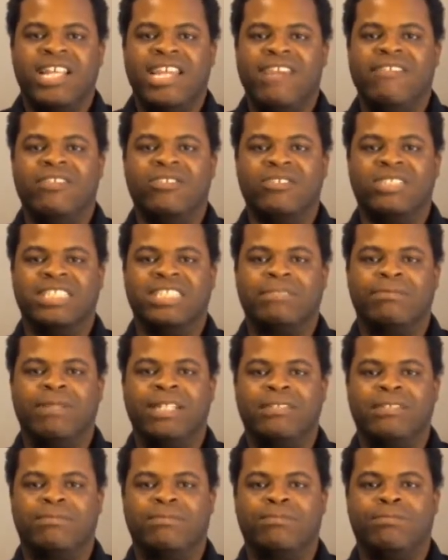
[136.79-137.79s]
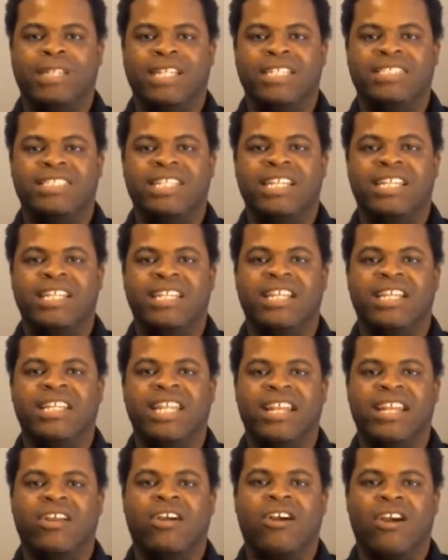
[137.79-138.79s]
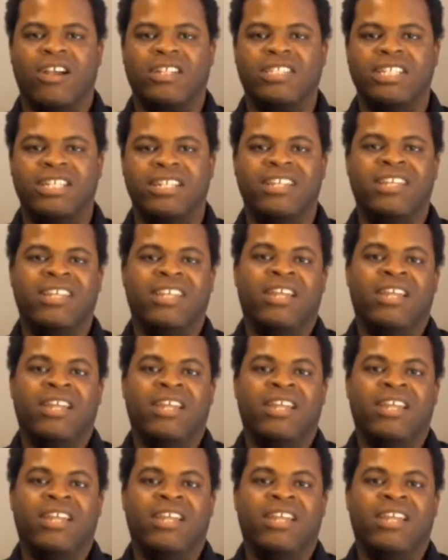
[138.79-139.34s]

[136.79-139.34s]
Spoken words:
Even though it's this place in the Canadian Arctic,